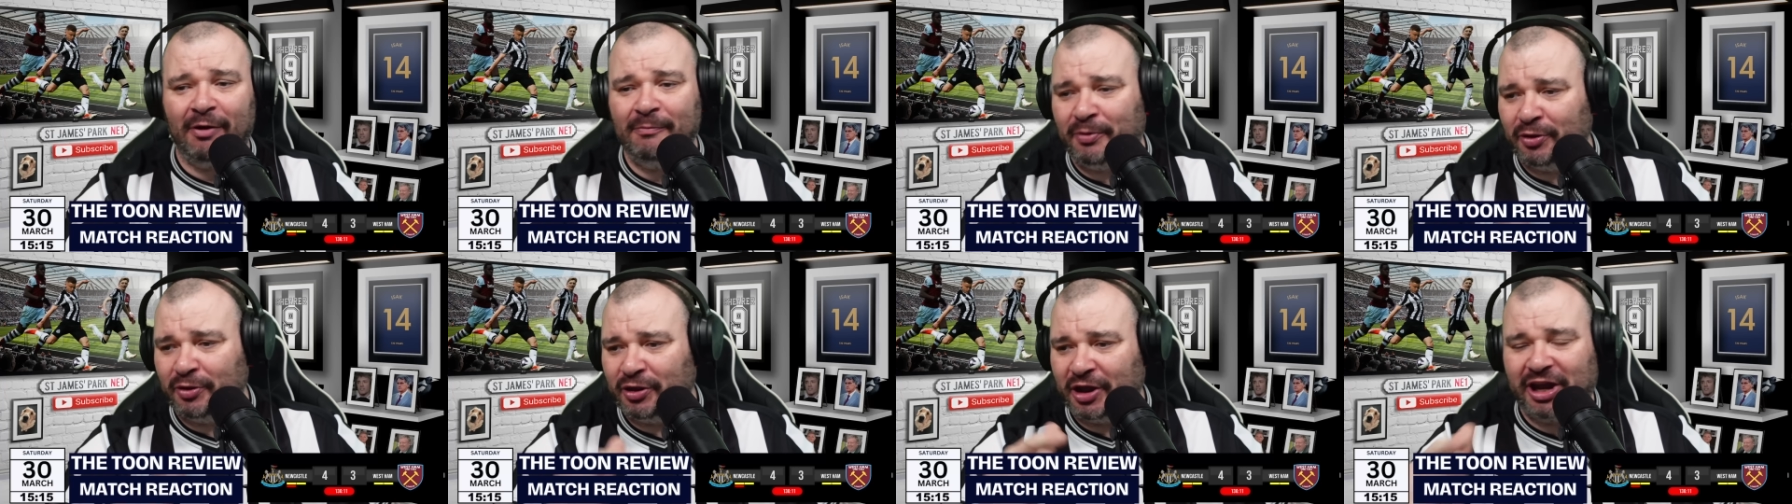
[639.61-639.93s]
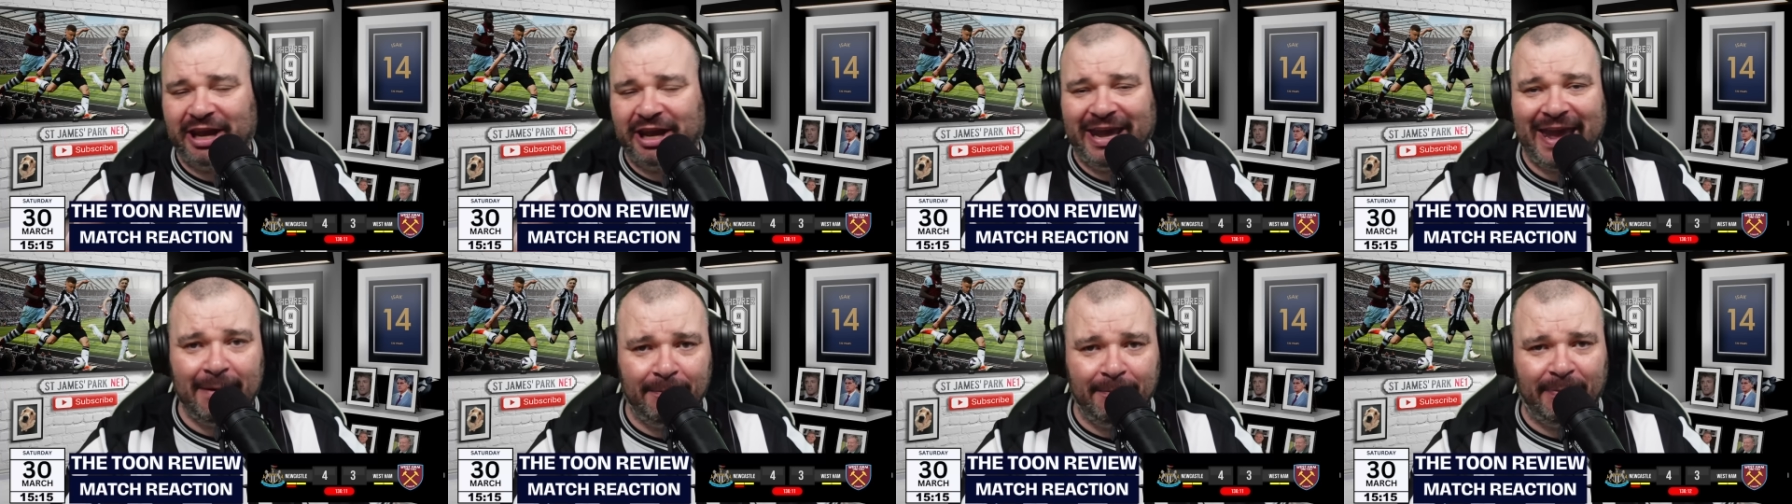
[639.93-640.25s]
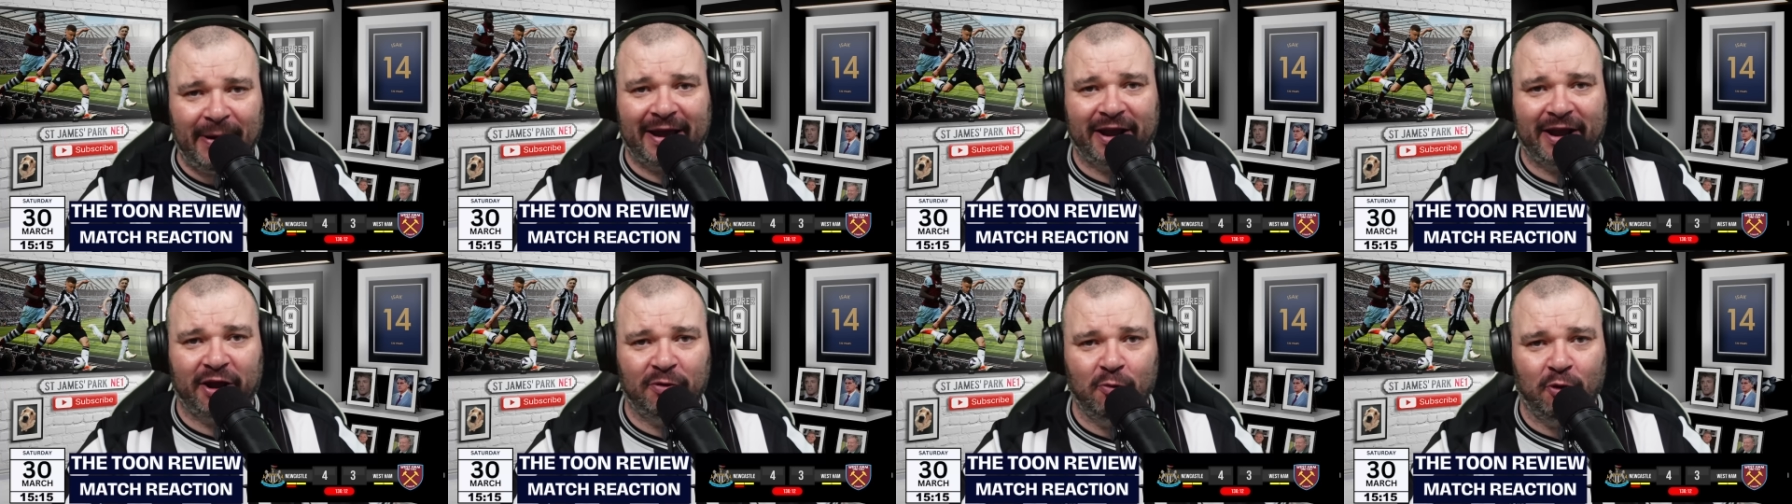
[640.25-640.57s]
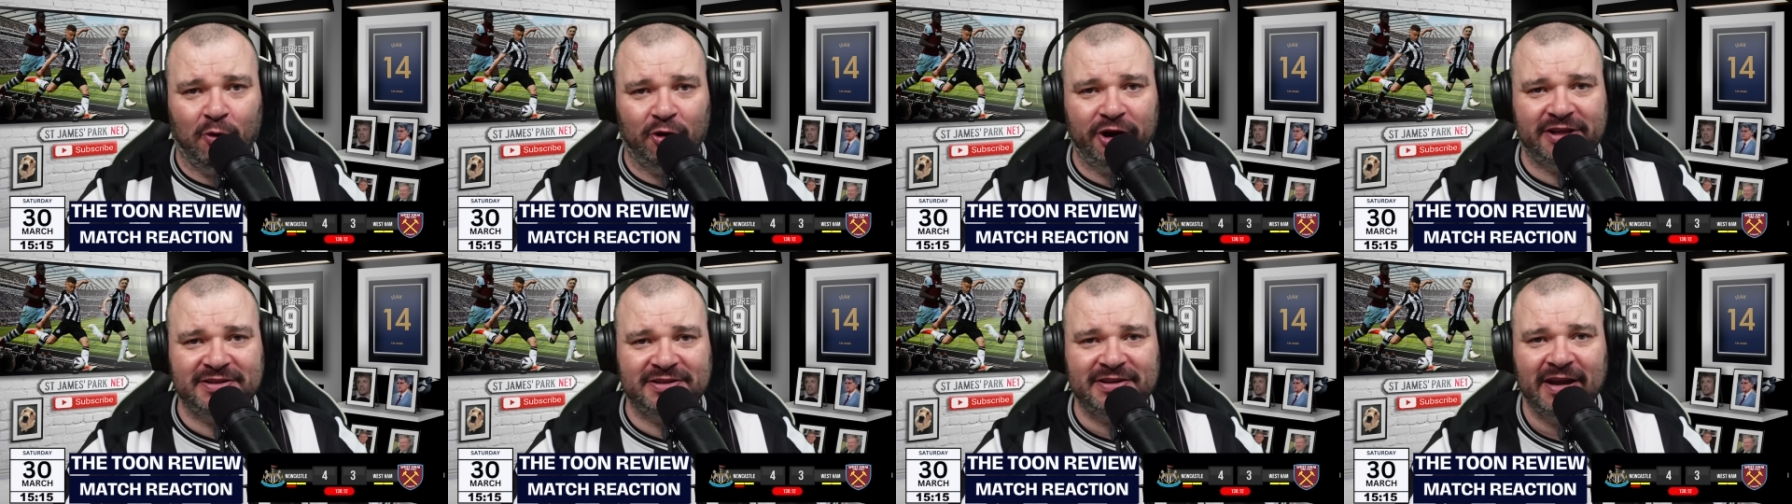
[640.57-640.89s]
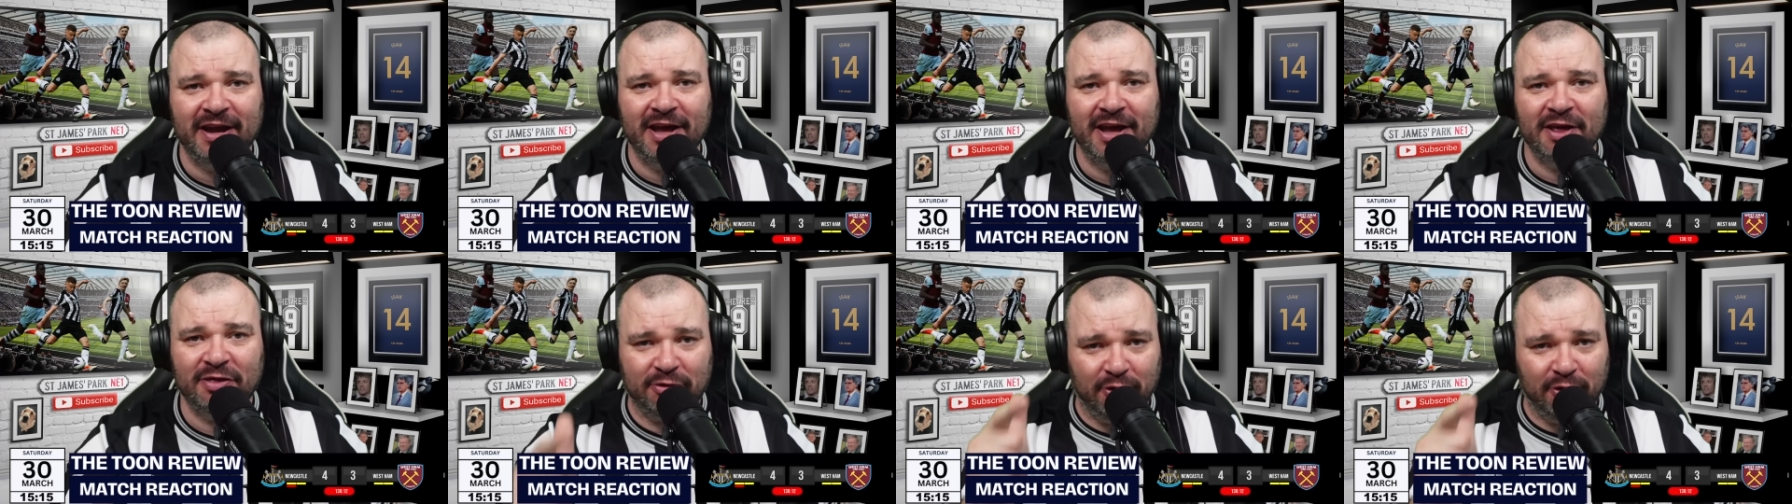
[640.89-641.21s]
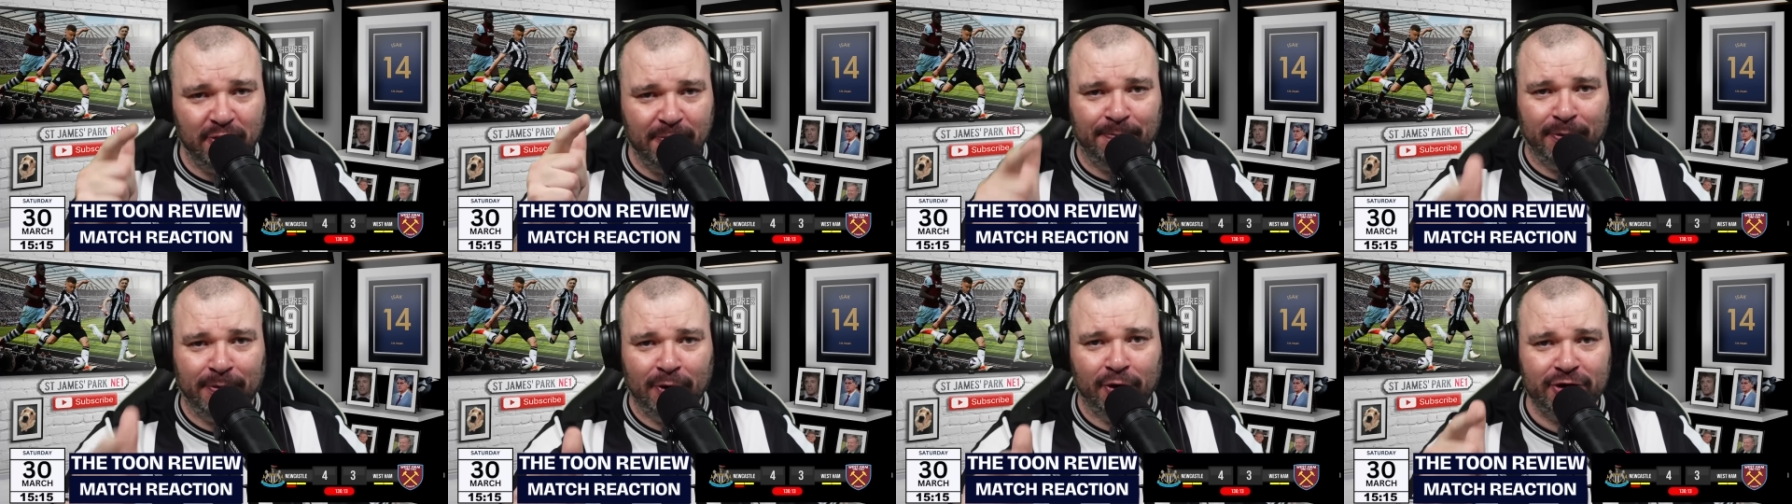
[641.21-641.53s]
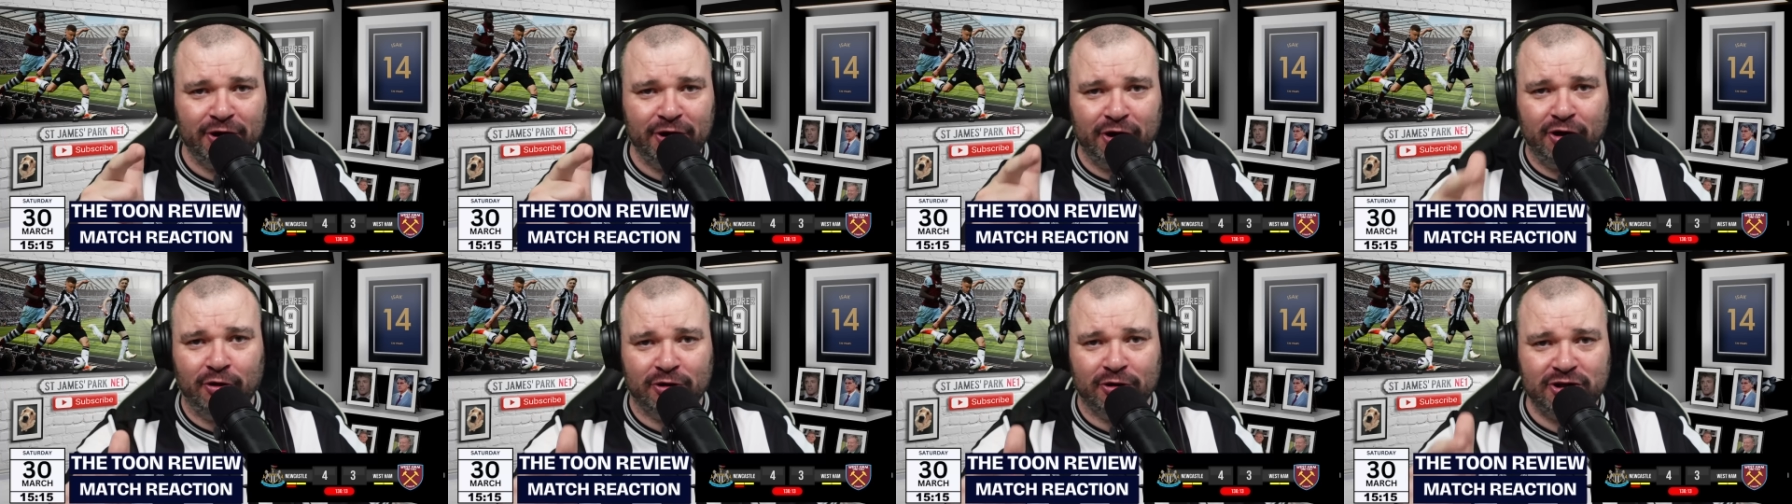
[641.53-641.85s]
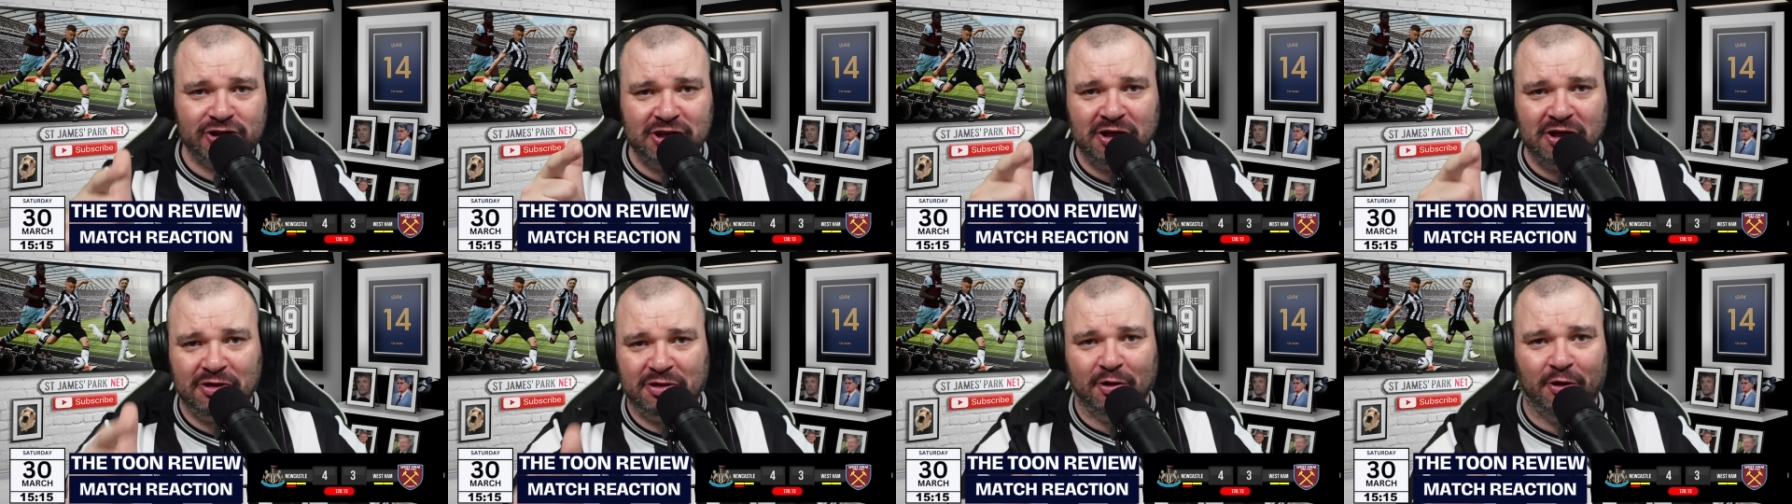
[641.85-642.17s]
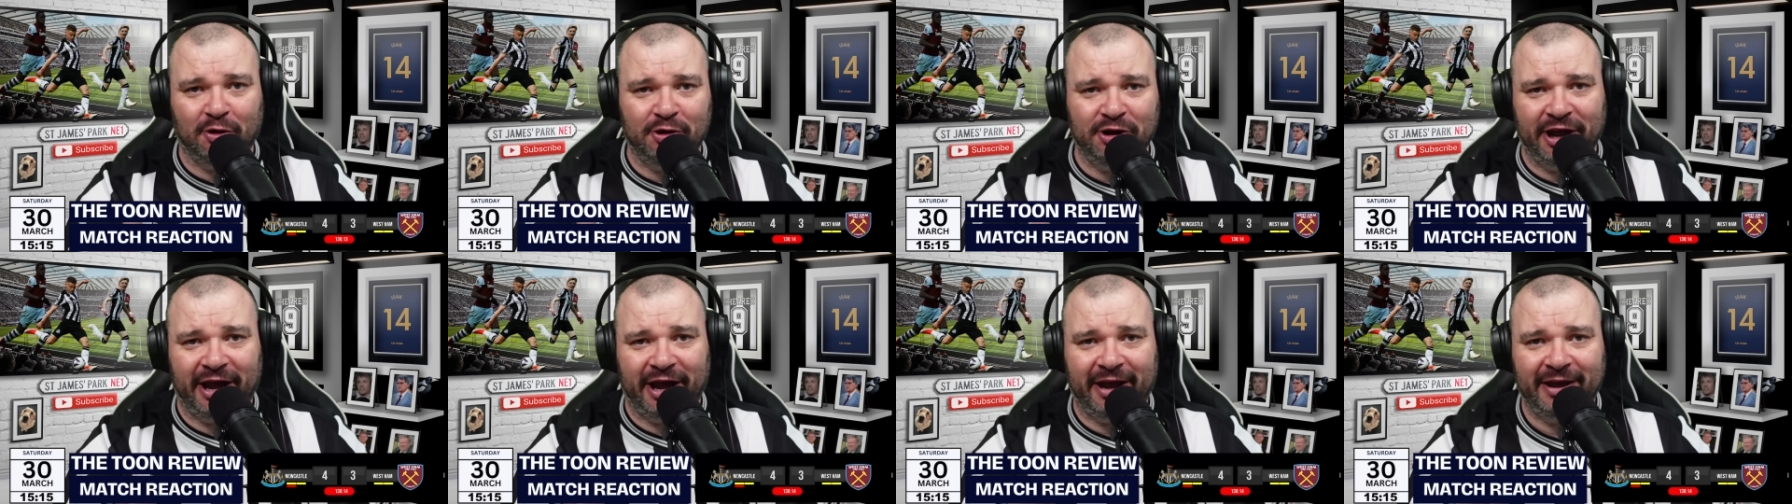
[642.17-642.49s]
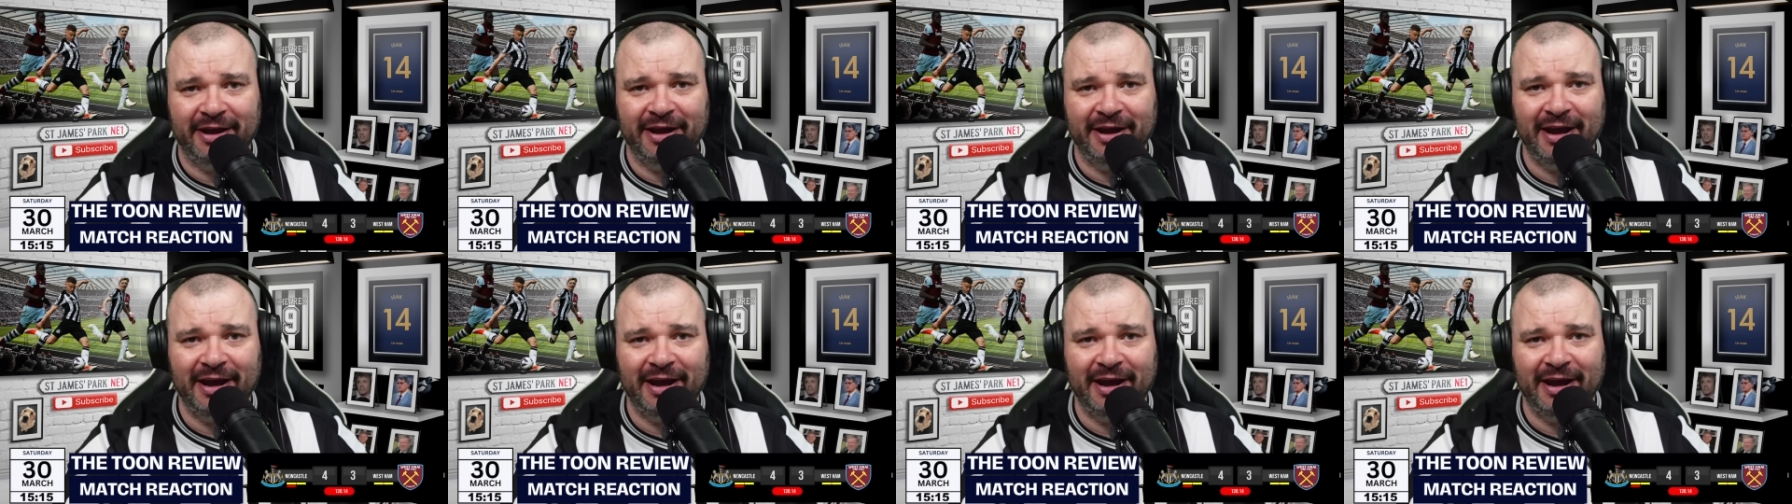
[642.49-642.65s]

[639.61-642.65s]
but they came back and won it through blood, guts and thunder.